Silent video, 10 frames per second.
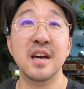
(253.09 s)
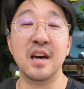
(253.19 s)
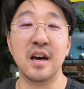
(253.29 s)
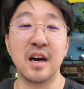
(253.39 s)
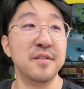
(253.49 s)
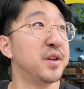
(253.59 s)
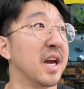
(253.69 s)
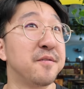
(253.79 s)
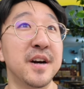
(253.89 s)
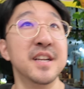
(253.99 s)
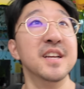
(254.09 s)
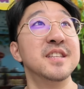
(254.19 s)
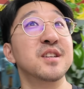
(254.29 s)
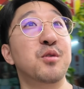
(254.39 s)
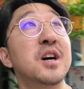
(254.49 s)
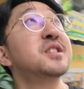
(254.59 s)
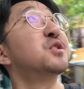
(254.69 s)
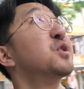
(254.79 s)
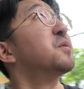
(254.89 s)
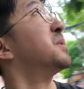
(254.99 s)
uh, if you can't find it, it's across the
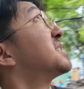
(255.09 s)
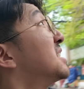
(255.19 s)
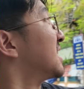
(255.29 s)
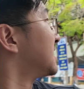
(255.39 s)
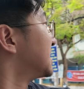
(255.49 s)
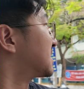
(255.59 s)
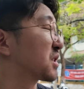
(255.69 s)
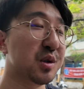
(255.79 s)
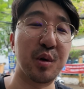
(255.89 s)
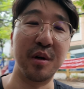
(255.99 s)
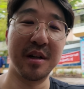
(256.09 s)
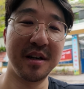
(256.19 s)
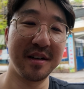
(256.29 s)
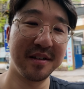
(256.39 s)
street from this thing. I think it's a school.